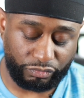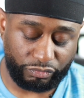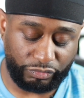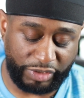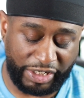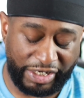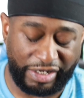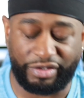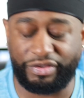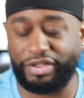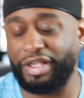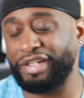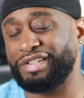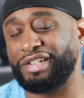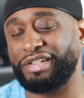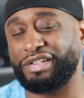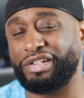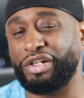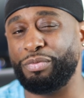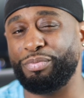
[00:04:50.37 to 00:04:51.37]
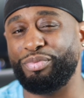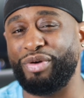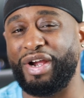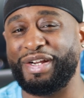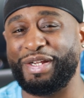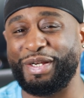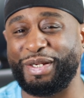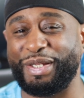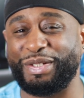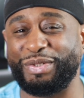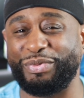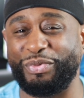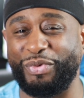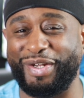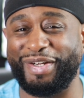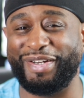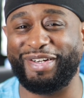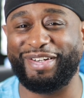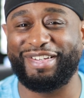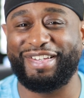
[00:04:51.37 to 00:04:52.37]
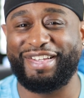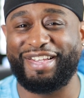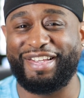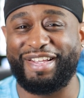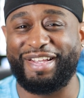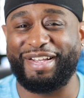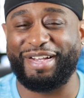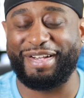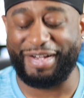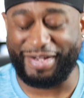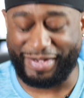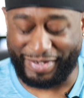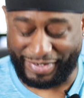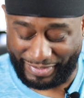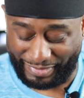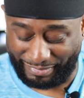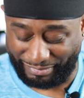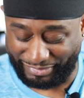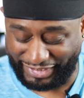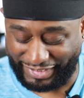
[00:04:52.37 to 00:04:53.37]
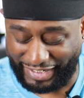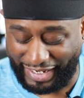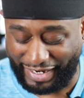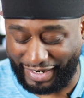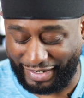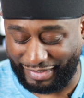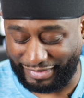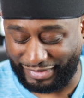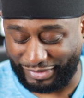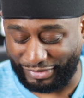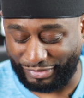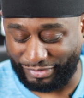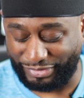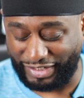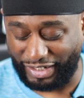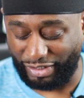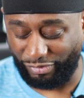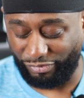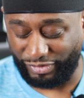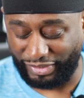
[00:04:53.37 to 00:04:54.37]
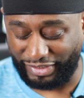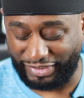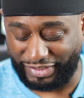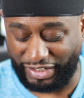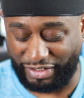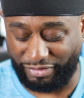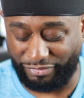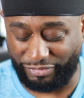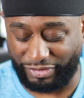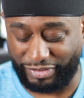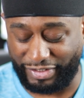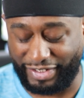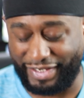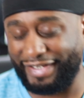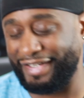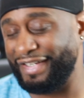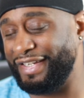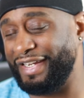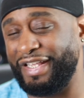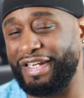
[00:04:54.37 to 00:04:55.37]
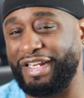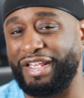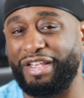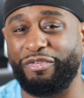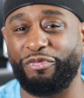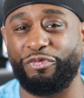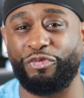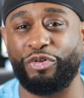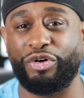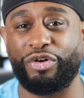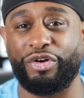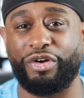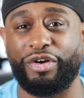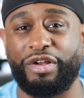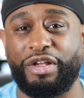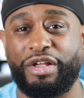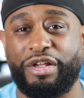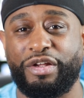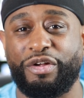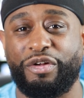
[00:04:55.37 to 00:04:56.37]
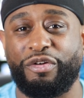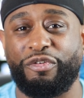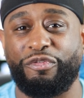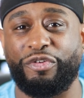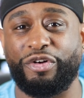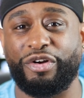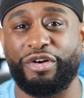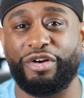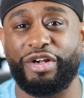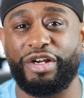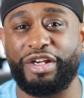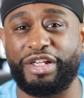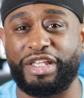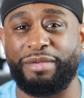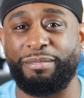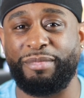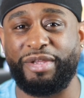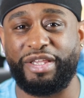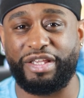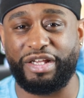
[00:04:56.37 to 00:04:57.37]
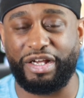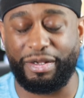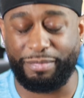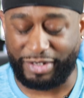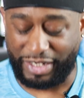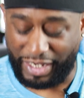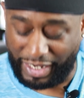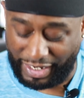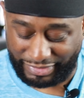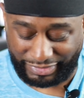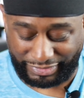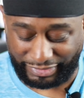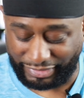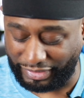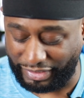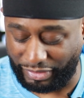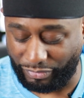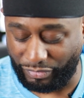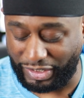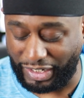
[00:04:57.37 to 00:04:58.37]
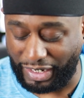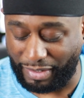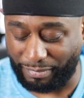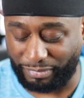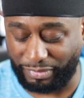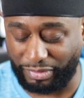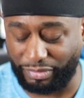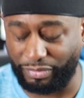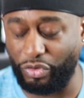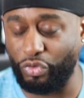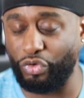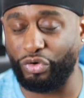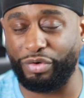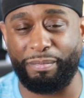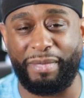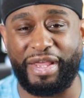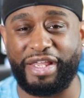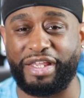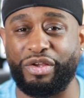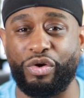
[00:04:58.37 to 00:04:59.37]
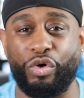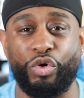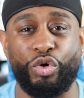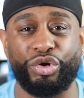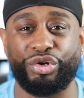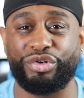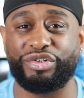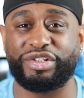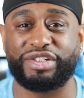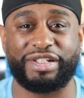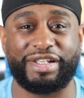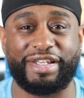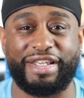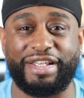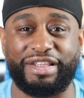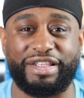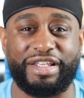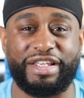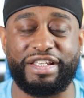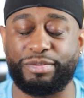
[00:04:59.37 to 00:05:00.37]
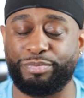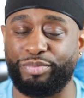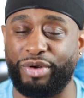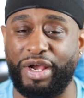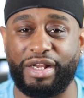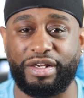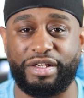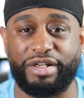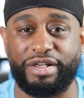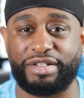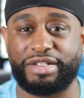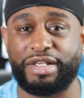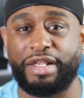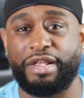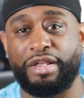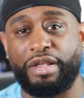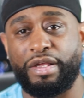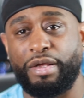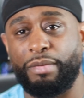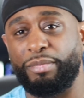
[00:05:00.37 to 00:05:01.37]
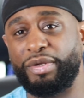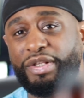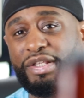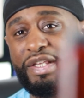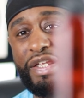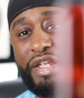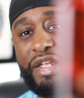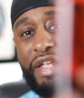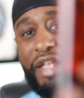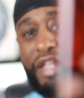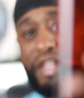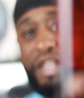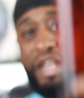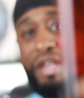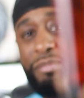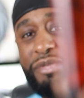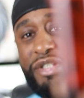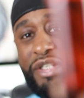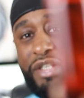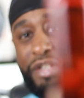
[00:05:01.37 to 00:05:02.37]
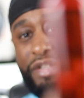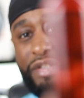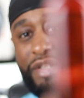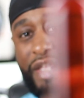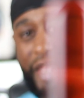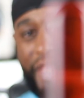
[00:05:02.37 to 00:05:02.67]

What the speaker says: yeah, that's a dope product as well. Shout out to definitely Diva and Nitty for for hooking me up constantly when I'm making orders to get these products. But it comes in